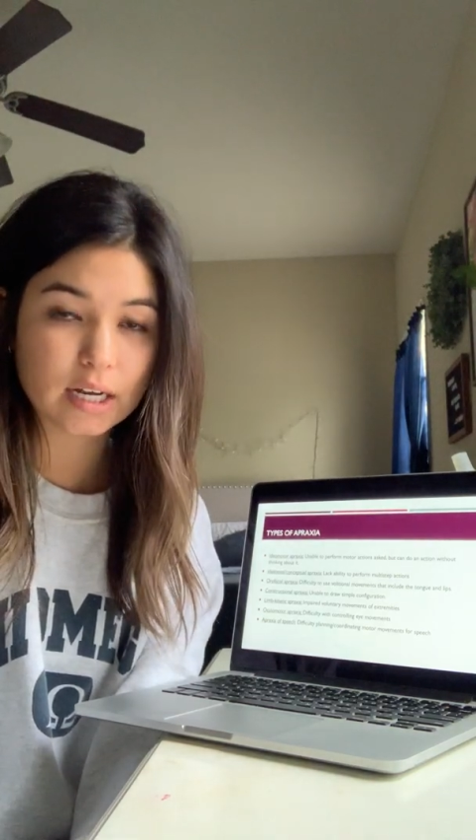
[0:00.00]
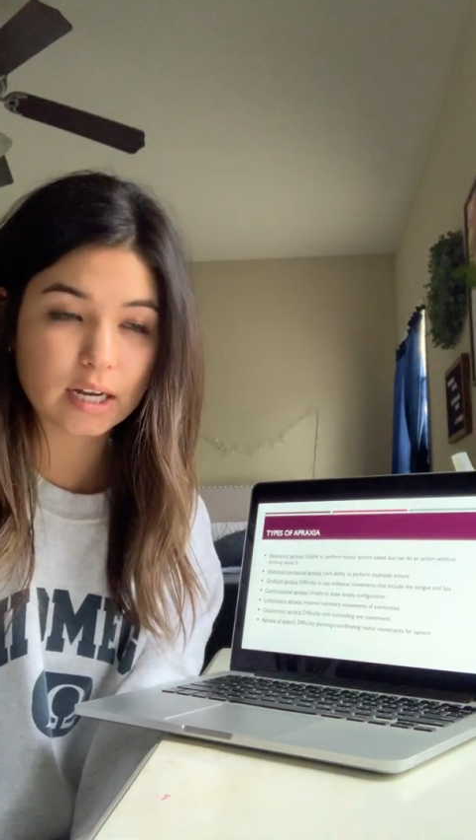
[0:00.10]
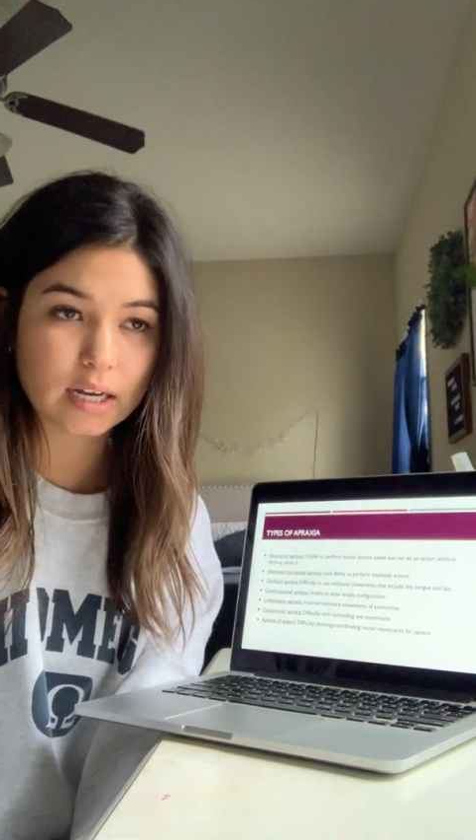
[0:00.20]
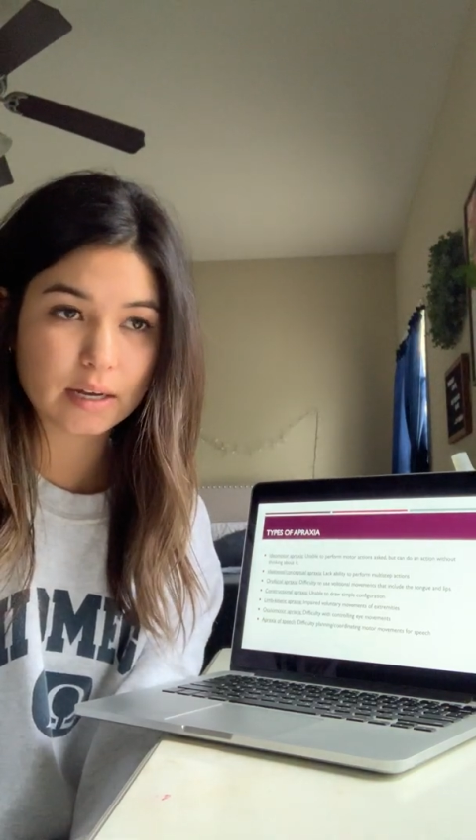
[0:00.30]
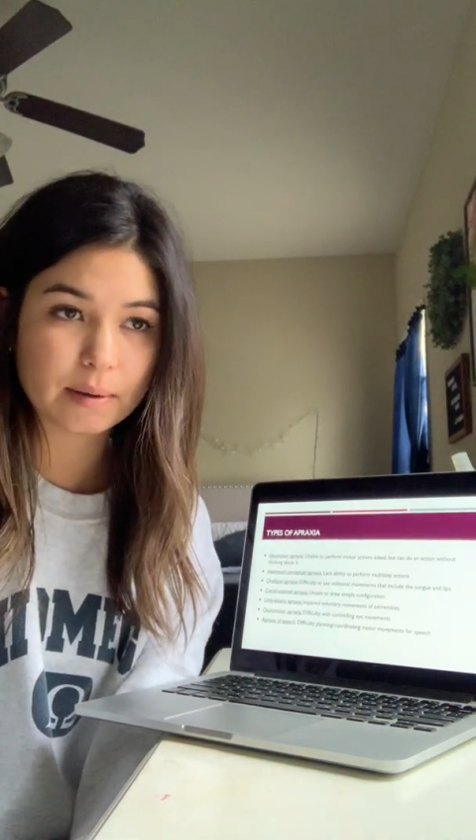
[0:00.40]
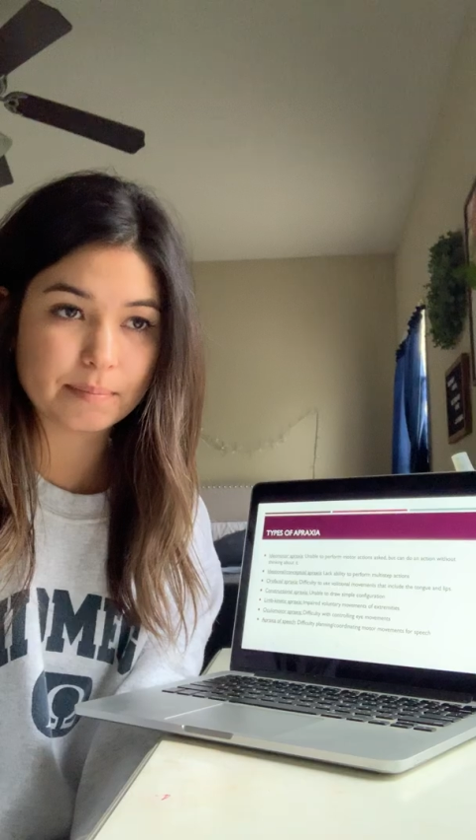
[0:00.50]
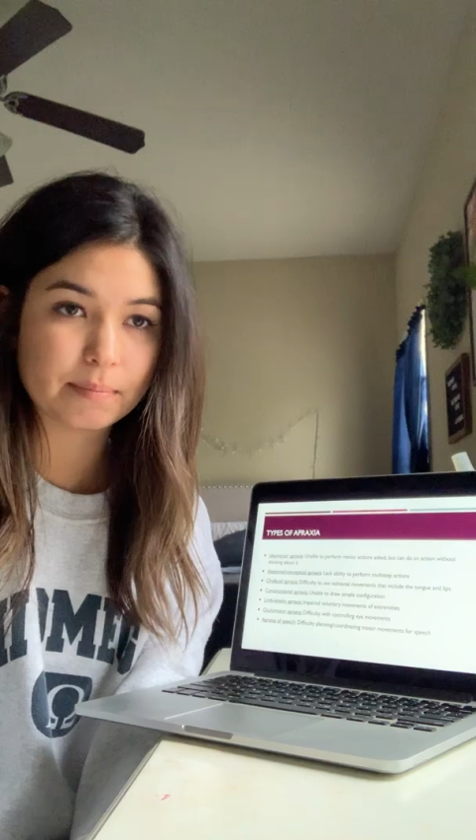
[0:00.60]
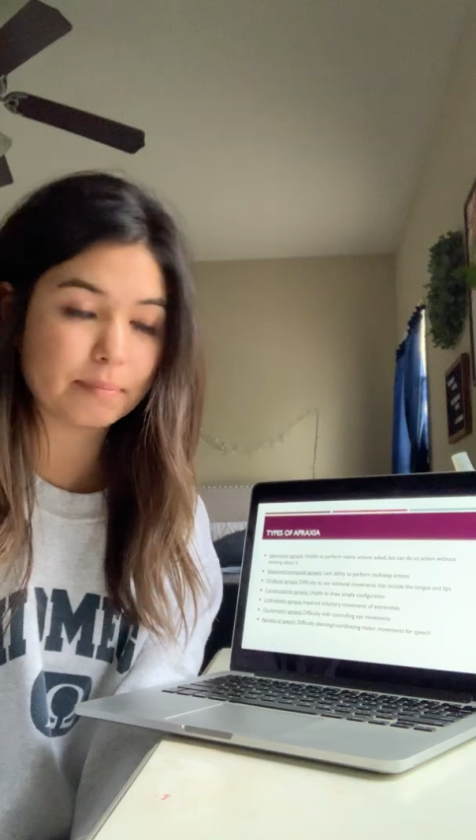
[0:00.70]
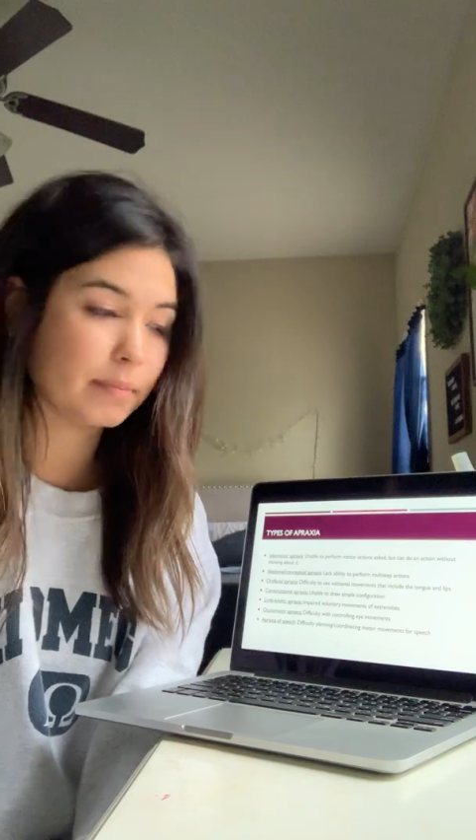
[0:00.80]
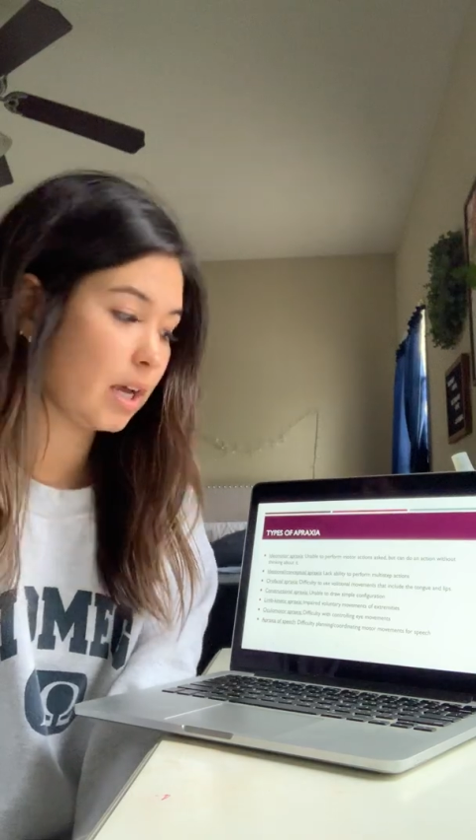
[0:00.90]
of
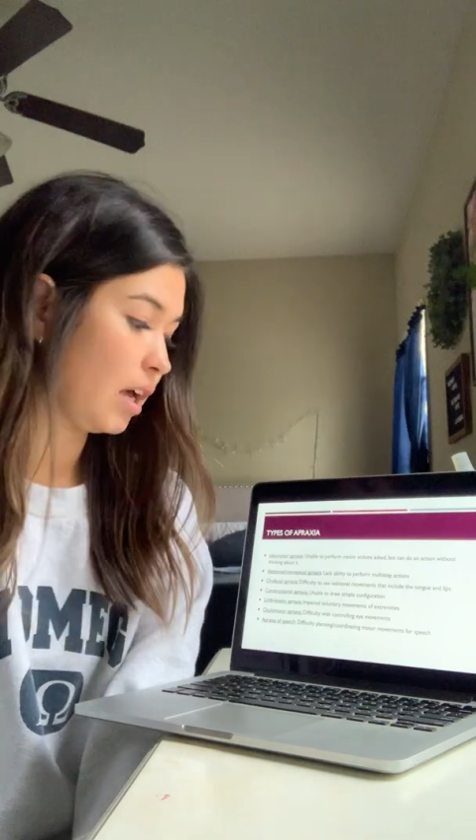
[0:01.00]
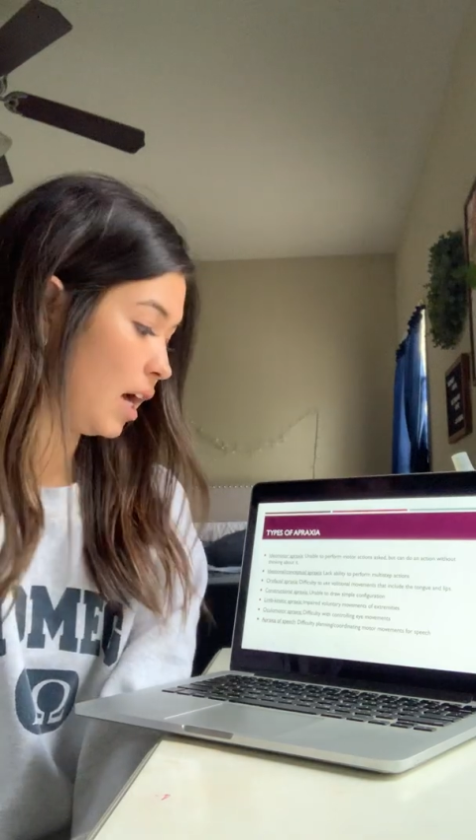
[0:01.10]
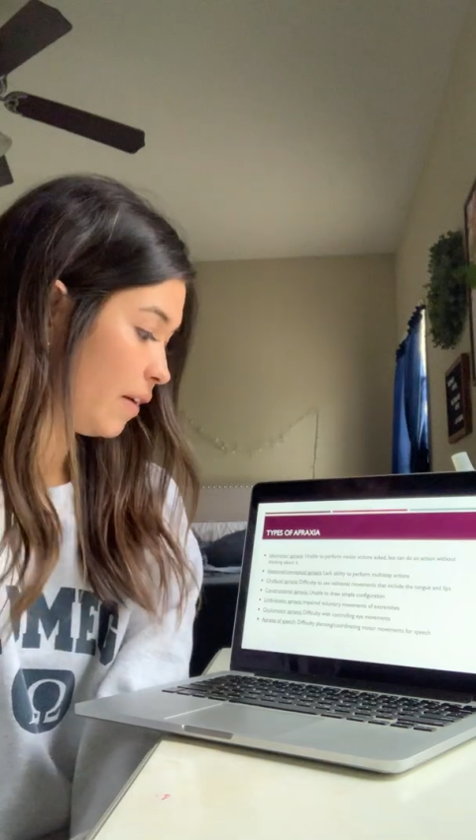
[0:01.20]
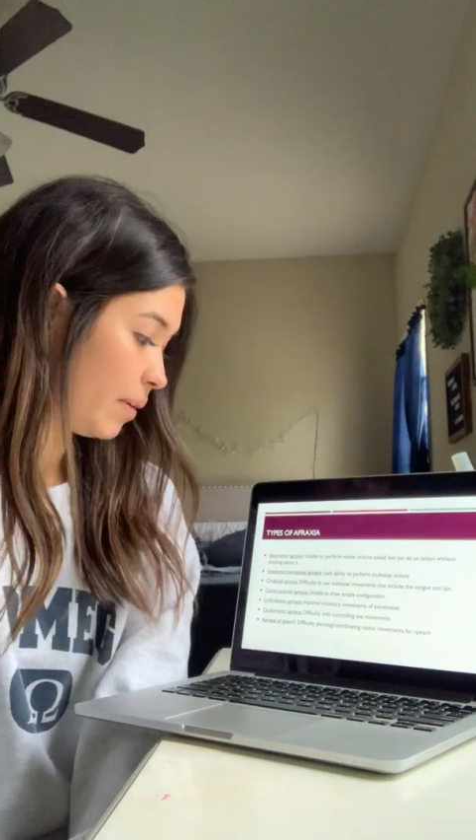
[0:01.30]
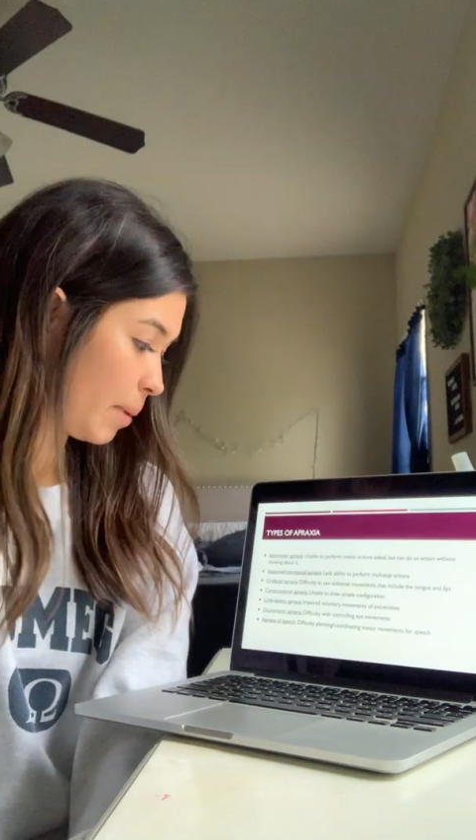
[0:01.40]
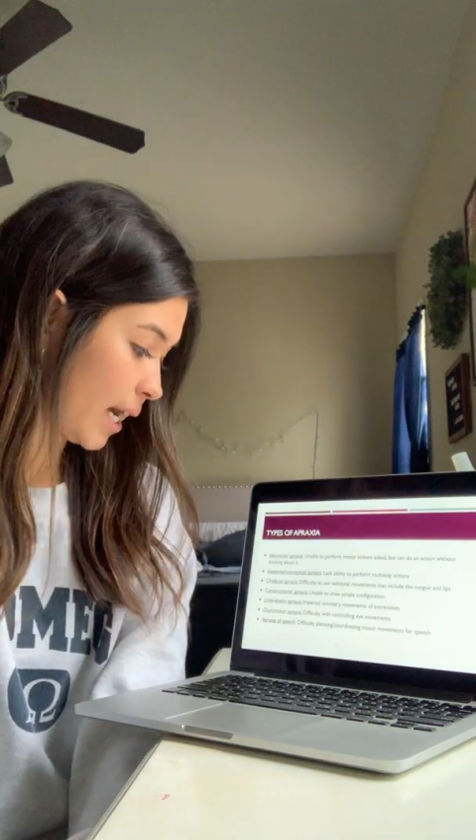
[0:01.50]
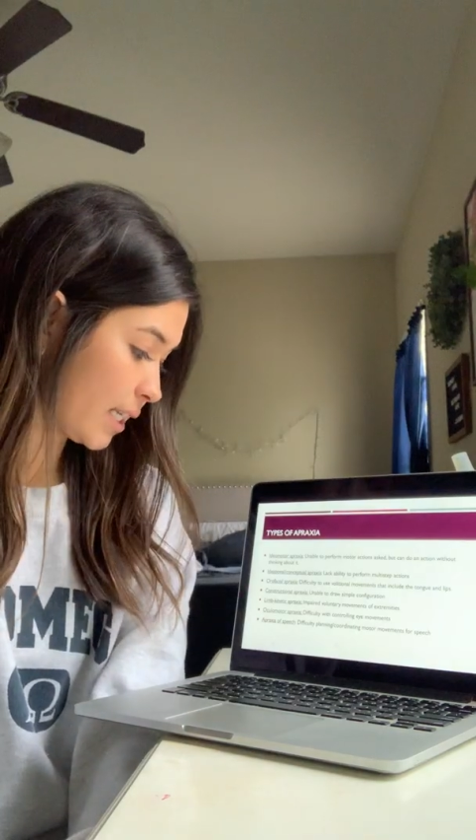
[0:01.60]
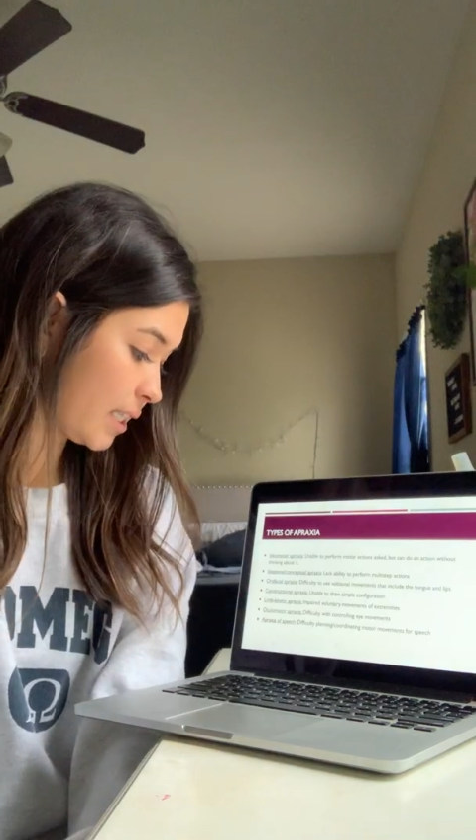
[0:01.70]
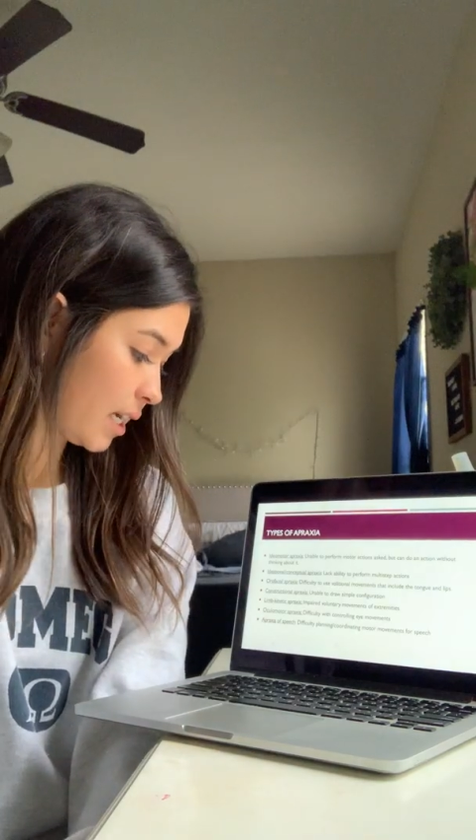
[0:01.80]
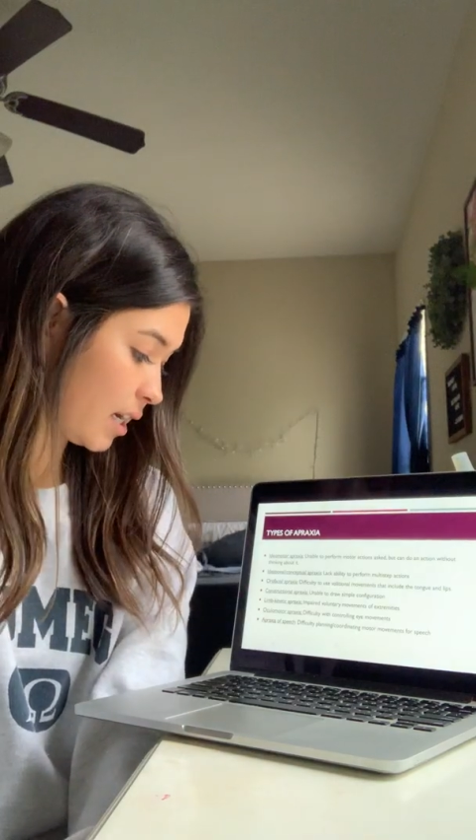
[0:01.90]

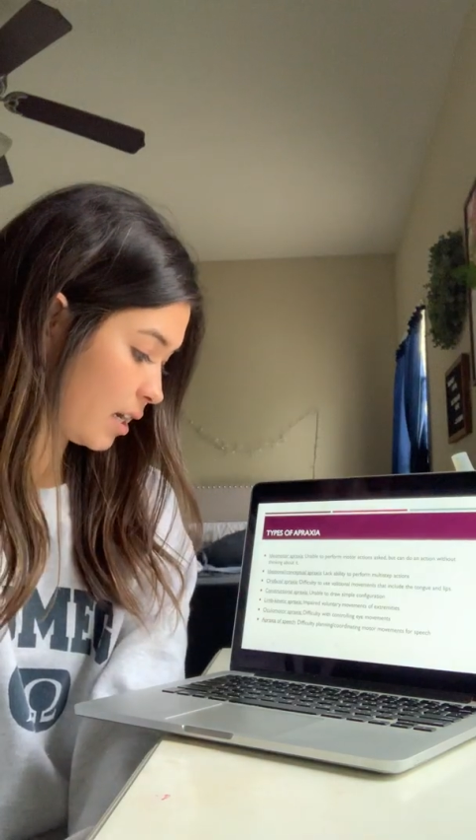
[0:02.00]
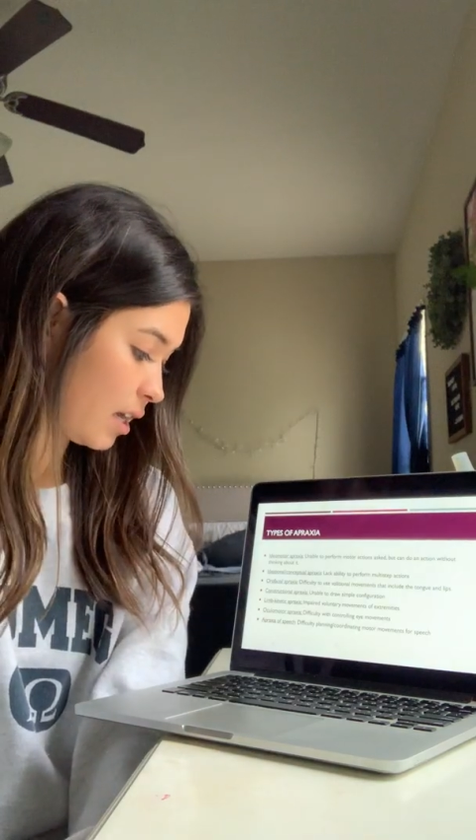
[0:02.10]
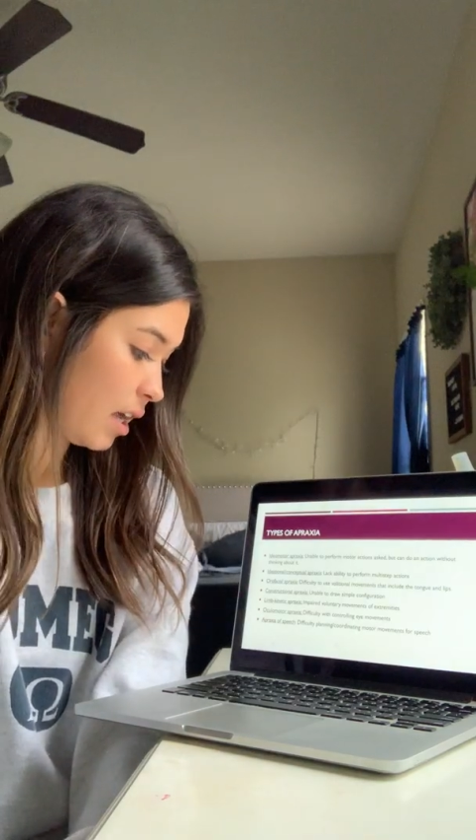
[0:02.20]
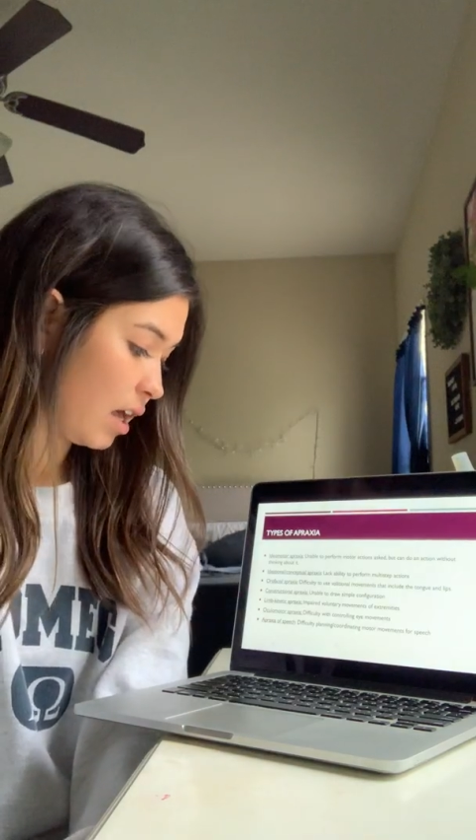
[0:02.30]
apraxia.